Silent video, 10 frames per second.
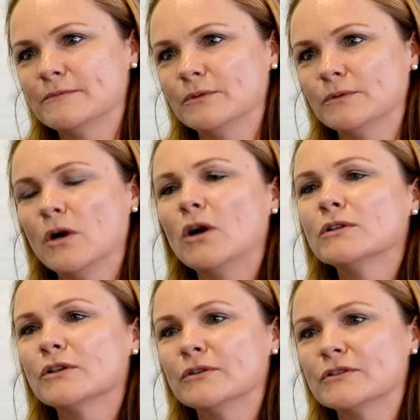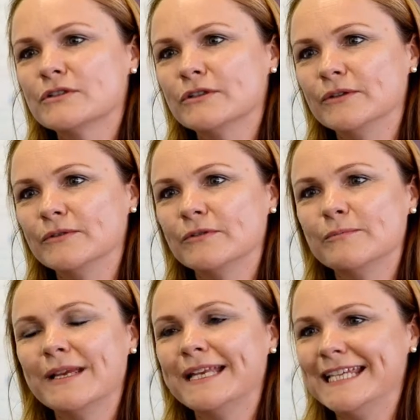will hold on to
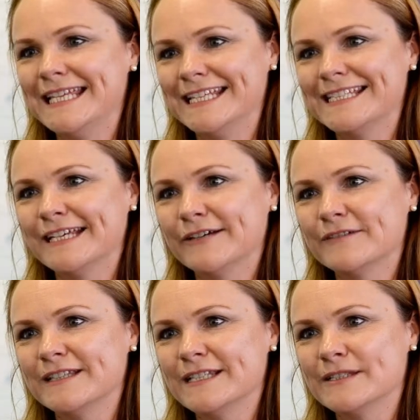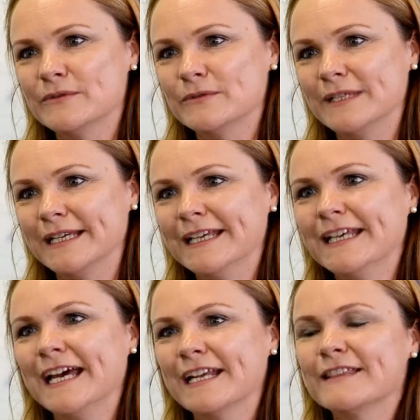for many years after their
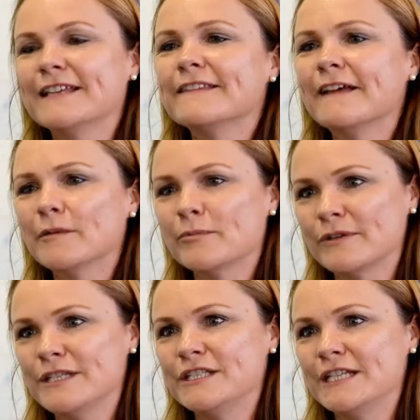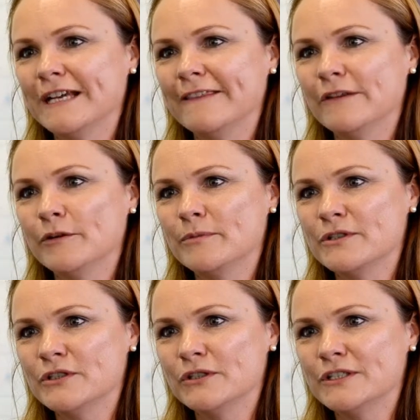schooling, and I think they'll appreciate the
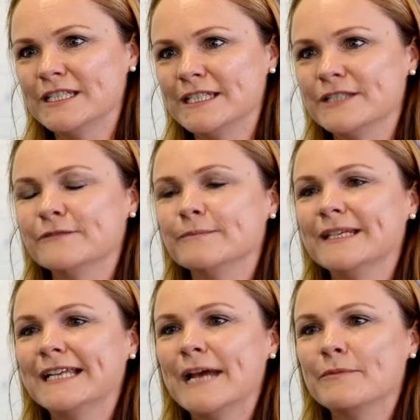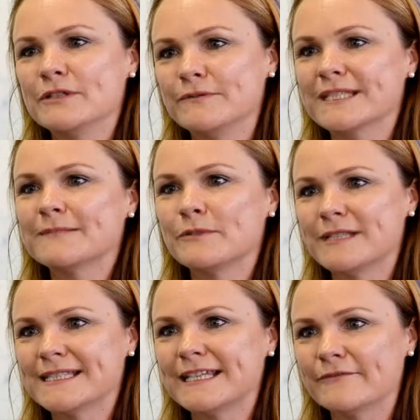opportunity to be able to
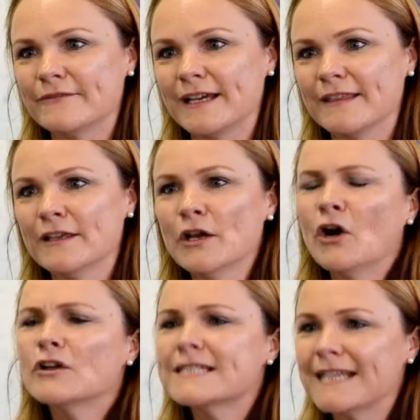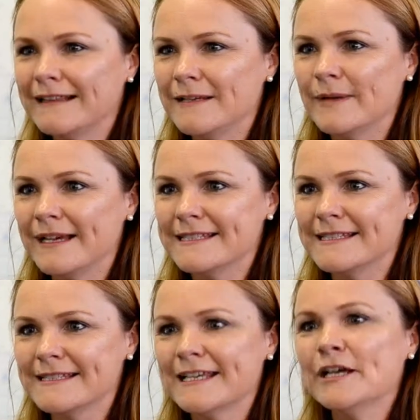express their faith on a daily
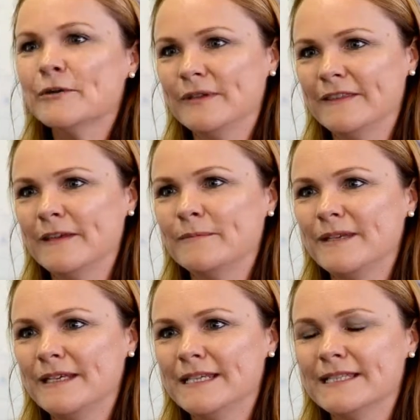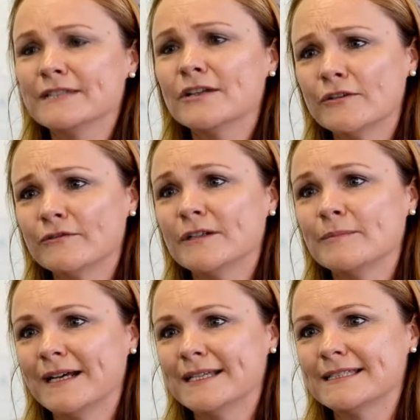basis with their peers and hopefully
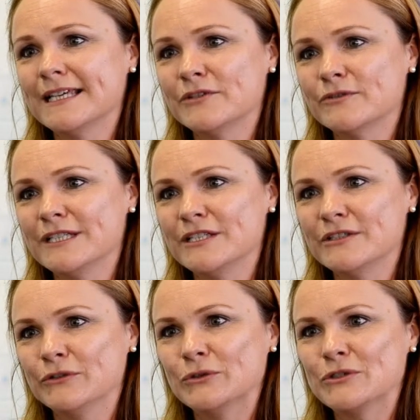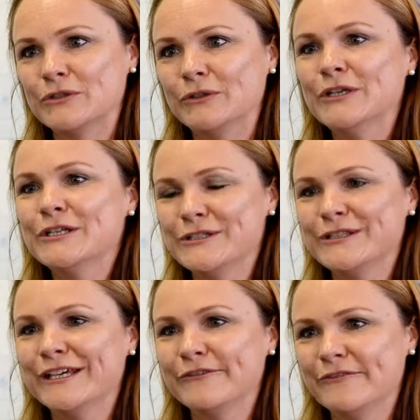pass that tradition on
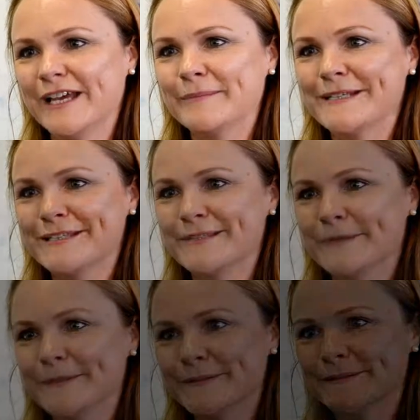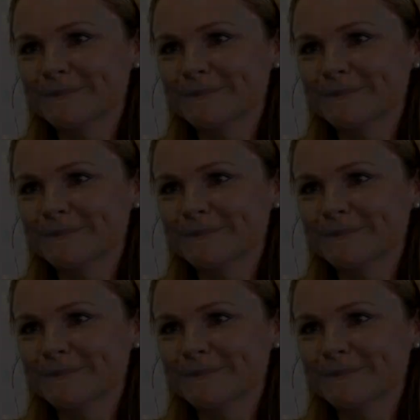to their families as well.